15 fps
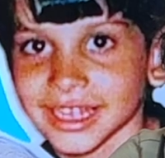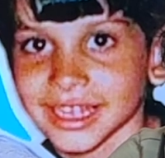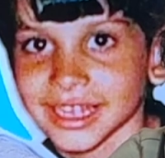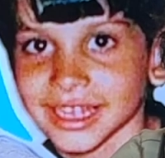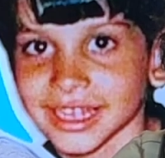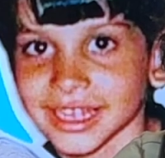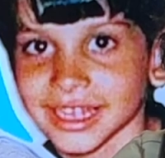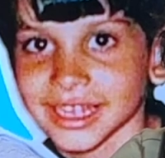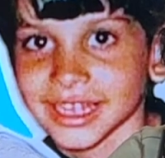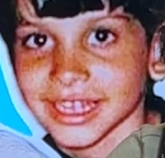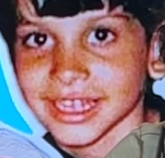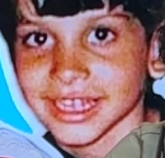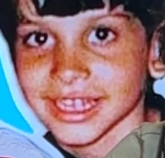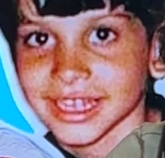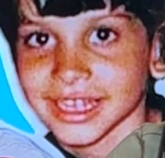
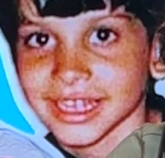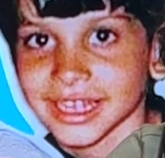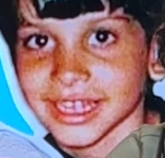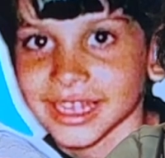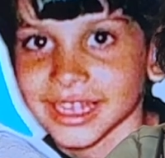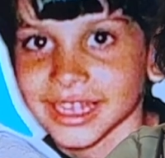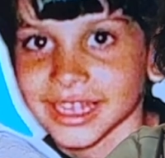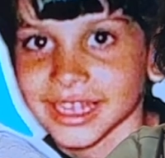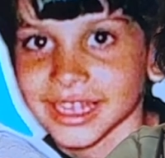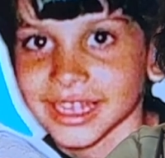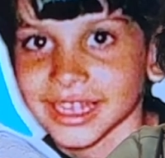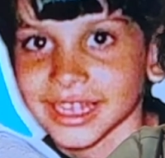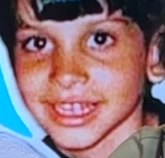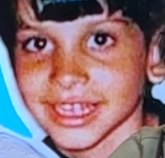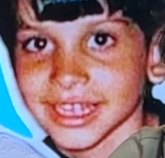
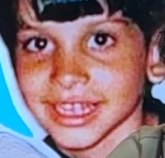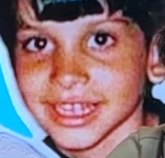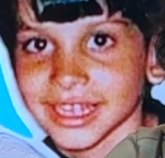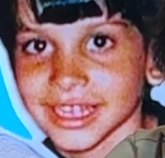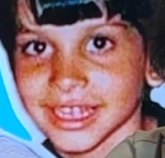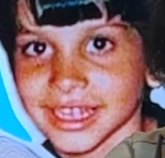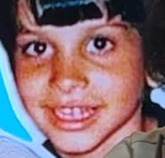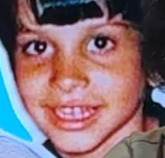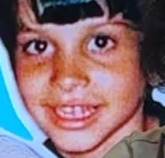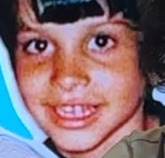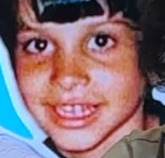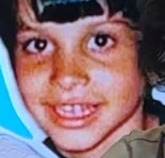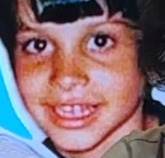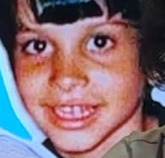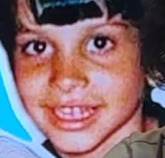
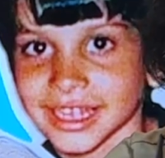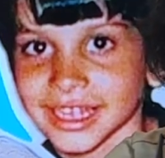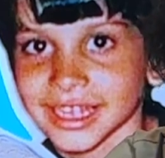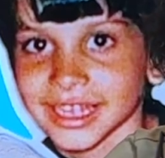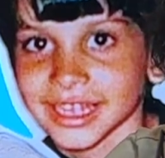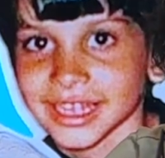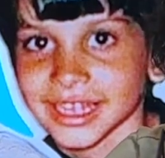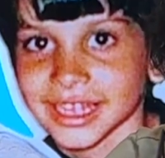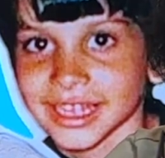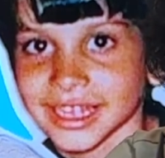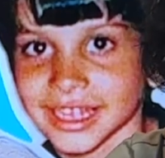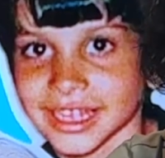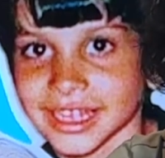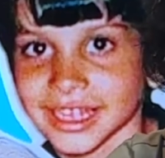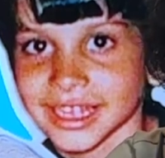
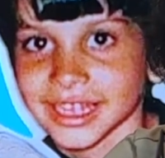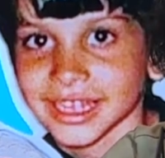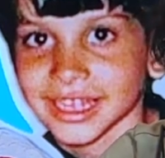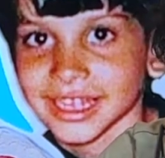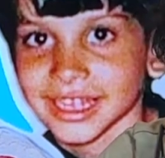The person shown says nothing.